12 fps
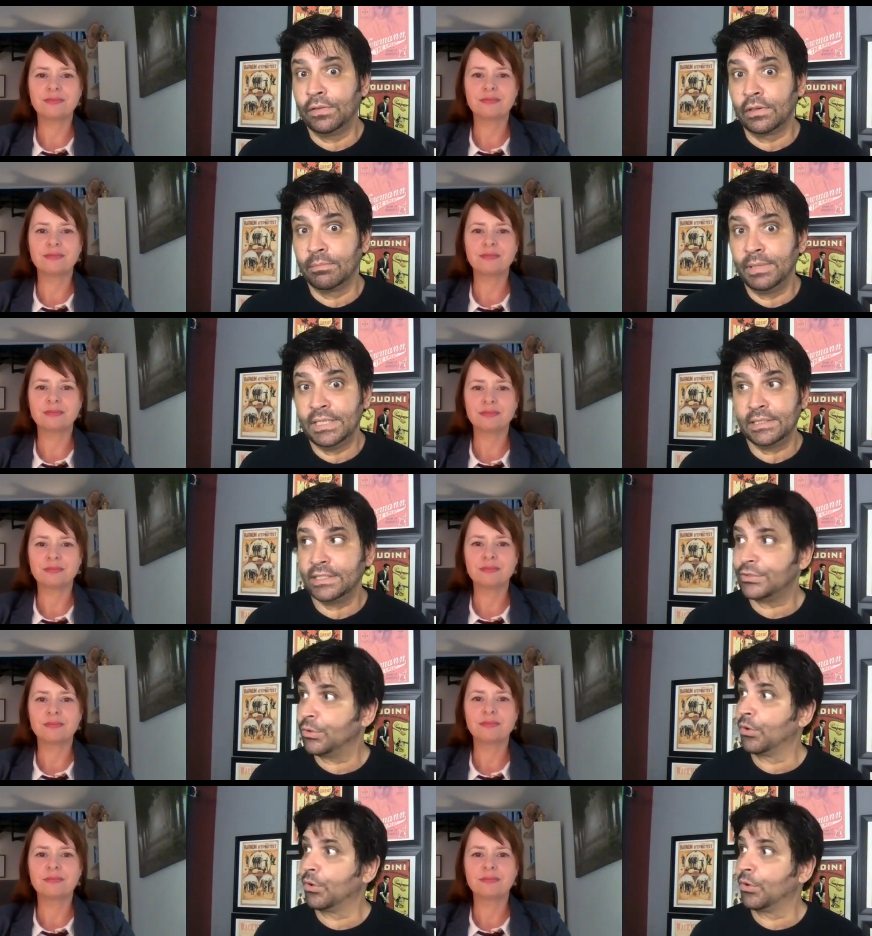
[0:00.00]
Speaker 1: their business
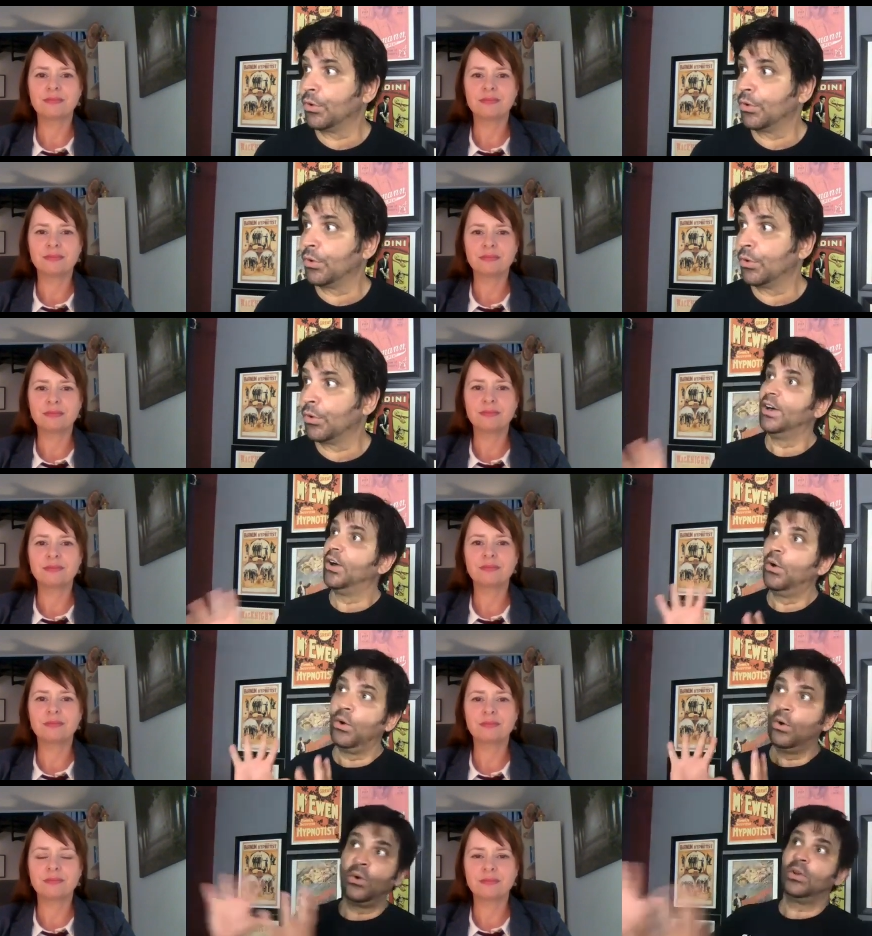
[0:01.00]
or create a
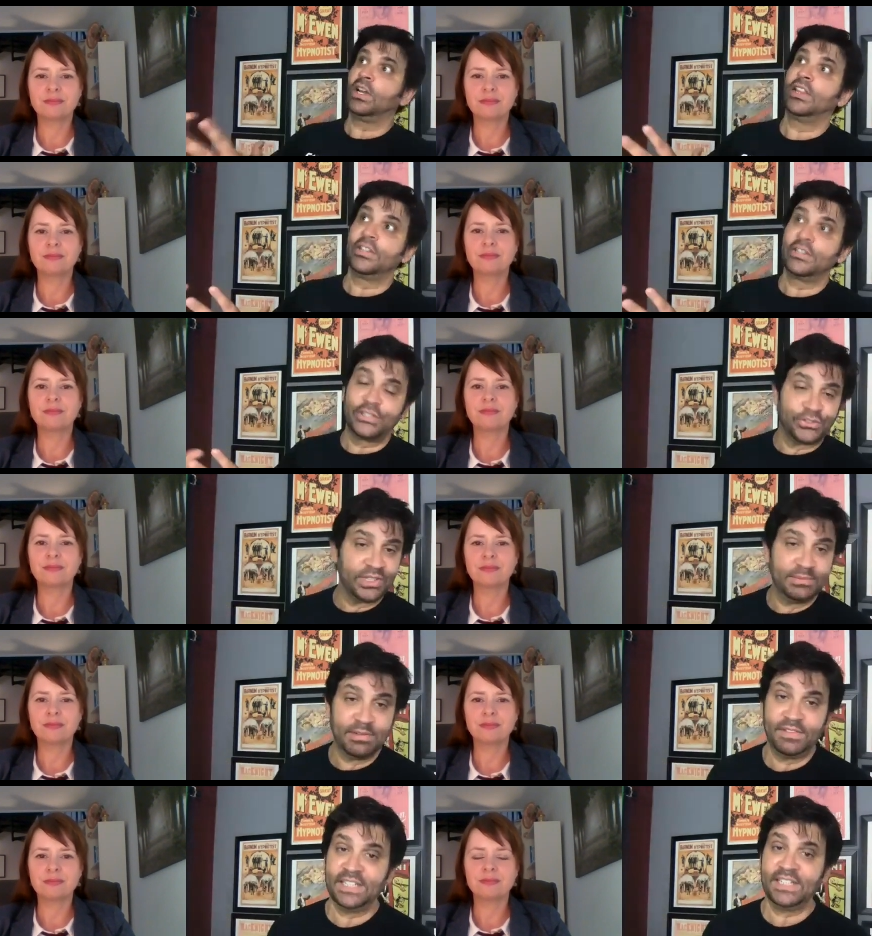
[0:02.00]
whole other stream
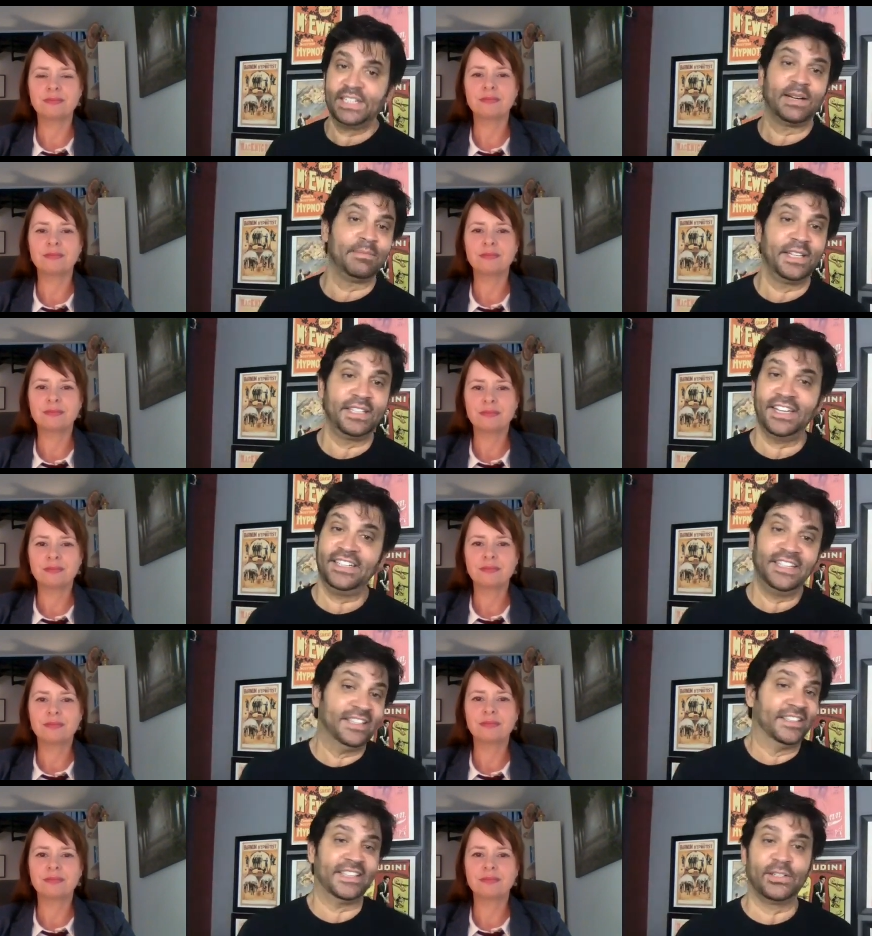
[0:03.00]
of income that they
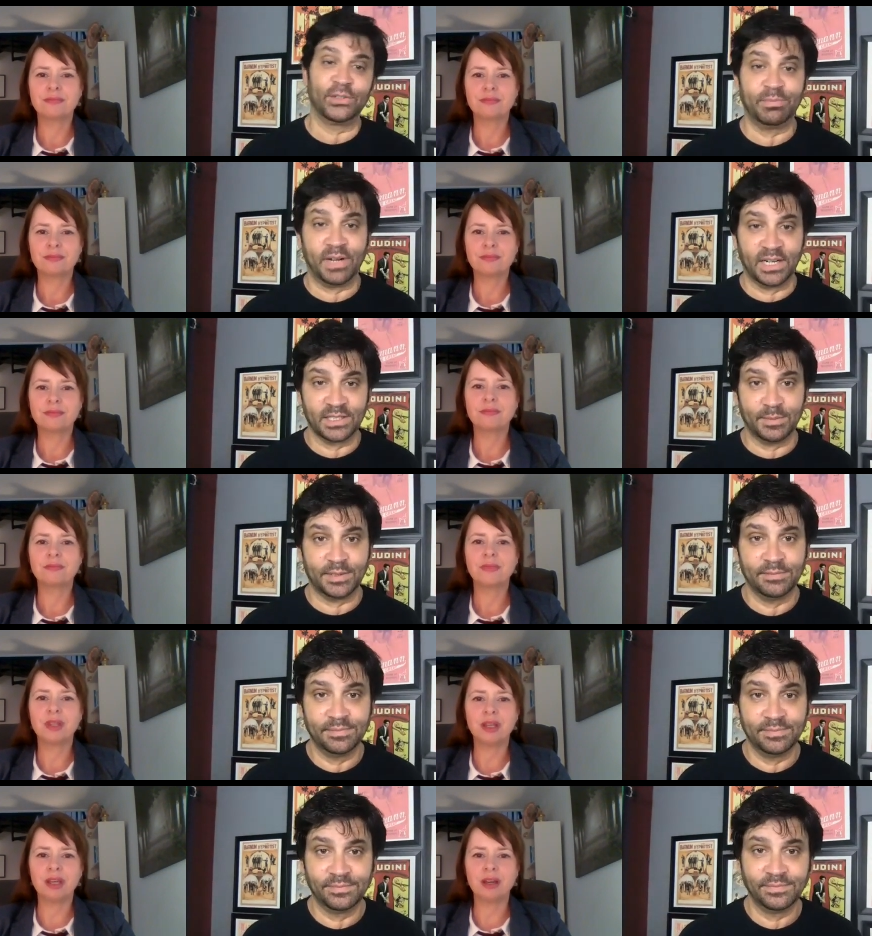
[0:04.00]
didn't think was possible
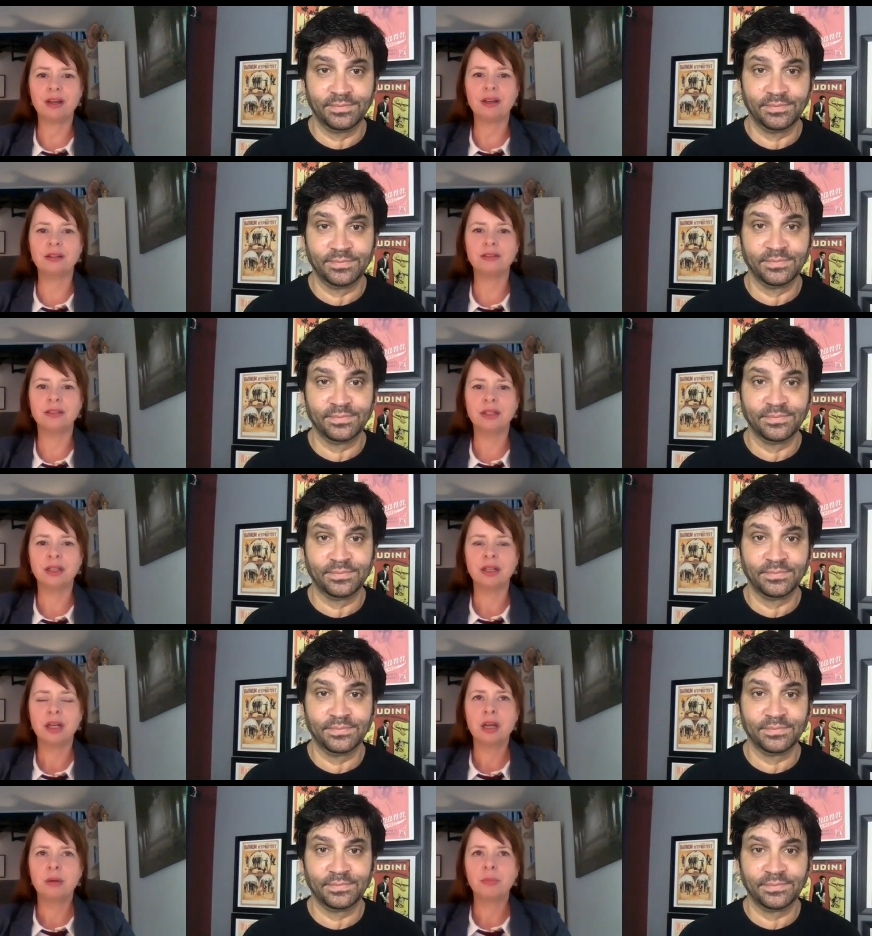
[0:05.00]
Speaker 2: yeah
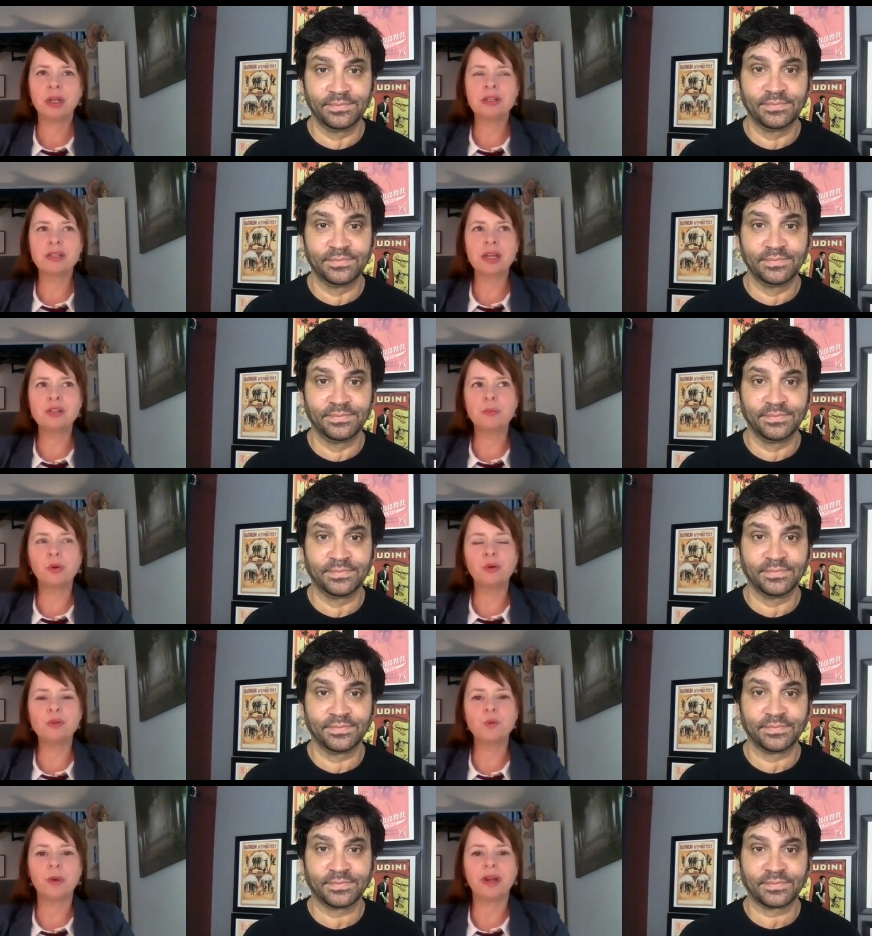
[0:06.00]
because i
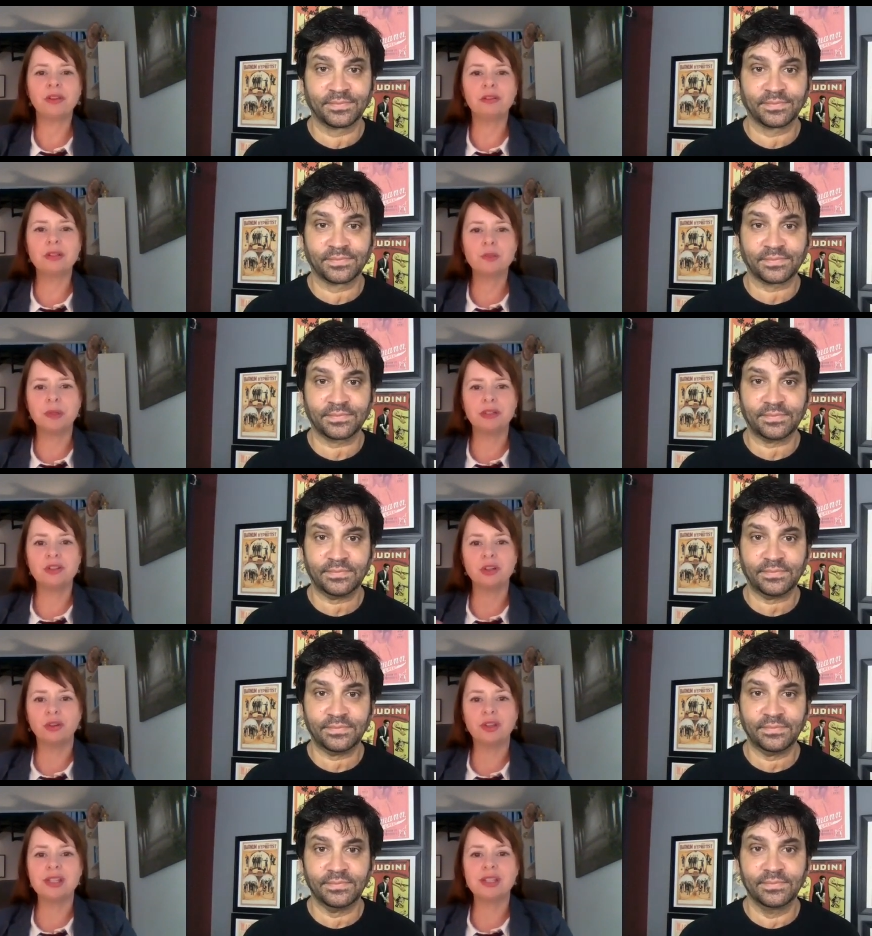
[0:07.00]
suppose whether it's being
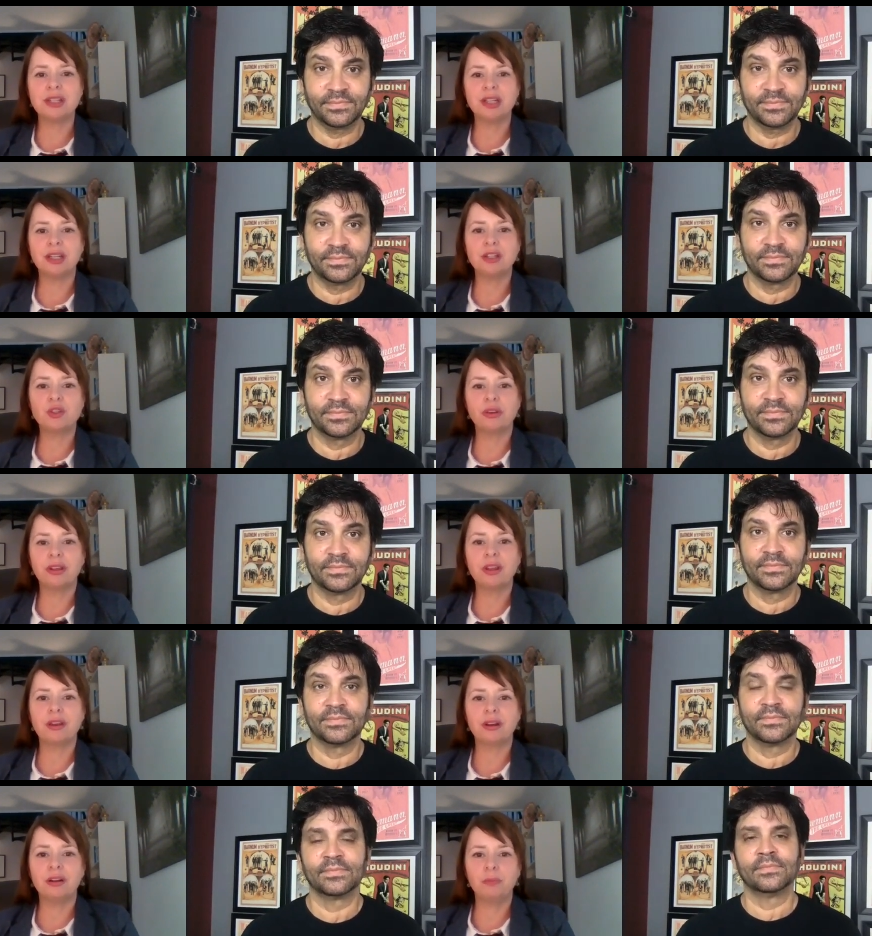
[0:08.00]
done on the stage or in
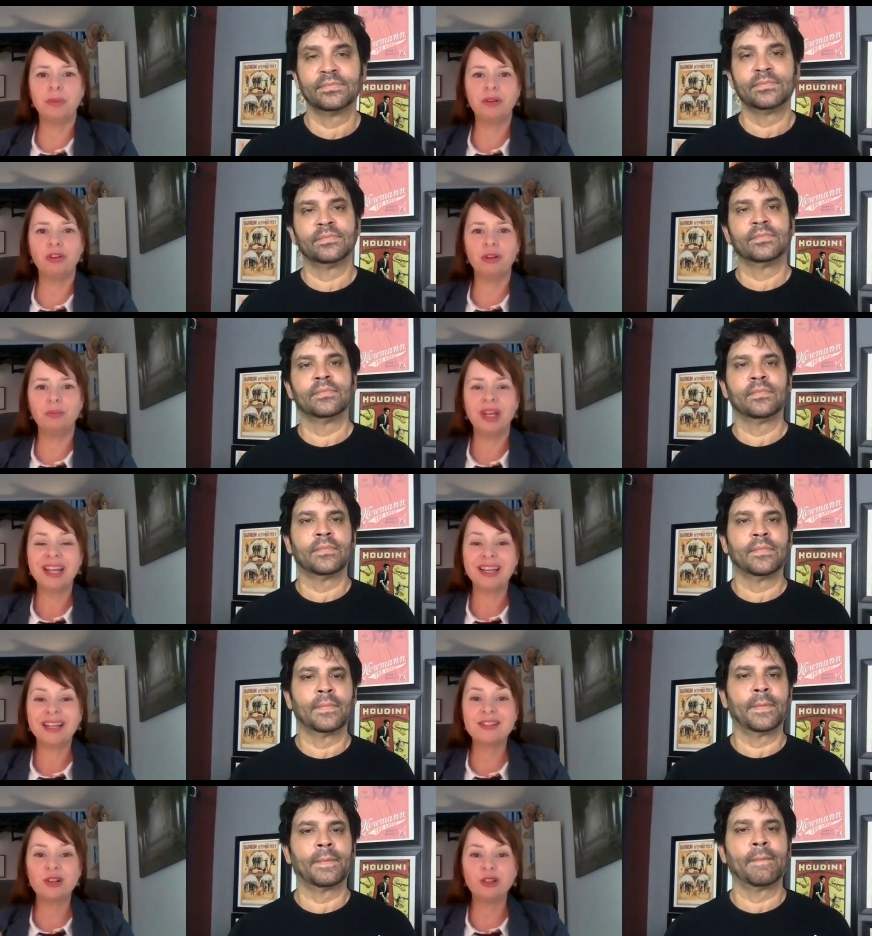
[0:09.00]
the therapy room
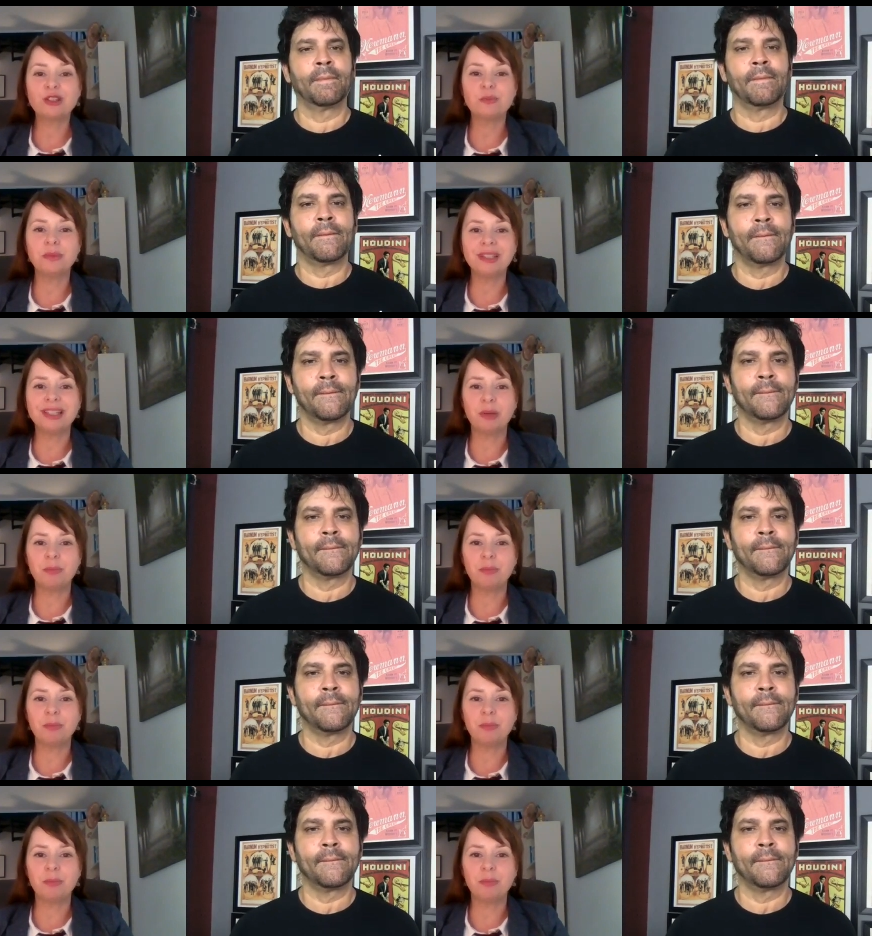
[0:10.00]
it's ultimately